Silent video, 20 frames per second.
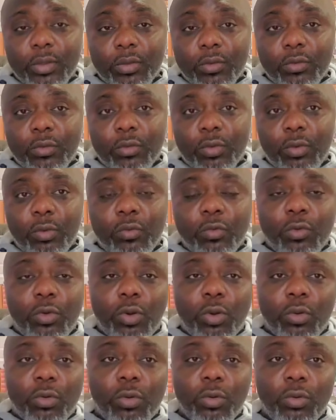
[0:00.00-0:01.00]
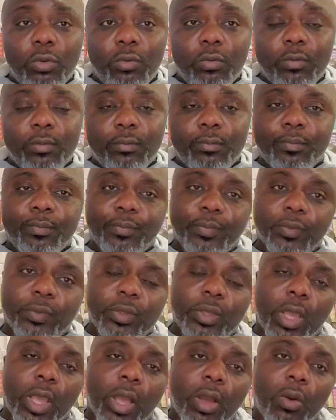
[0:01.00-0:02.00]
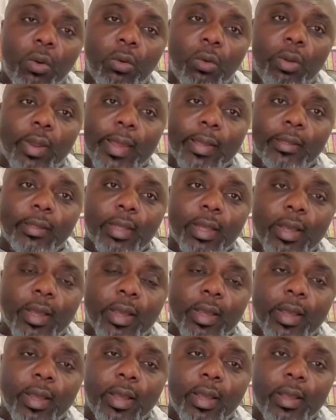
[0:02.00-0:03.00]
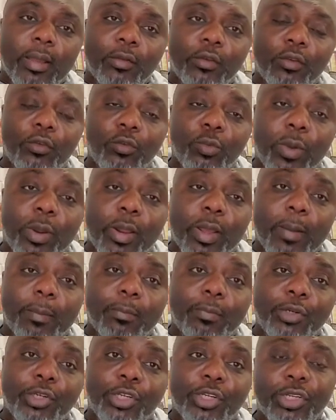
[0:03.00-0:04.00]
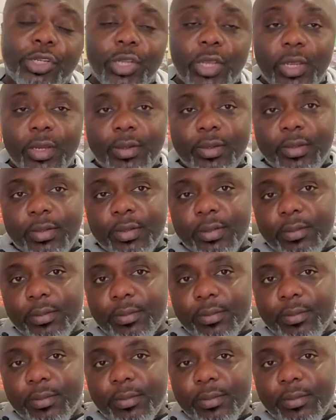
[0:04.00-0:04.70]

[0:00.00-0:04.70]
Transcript: So to conclude, I just want to appreciate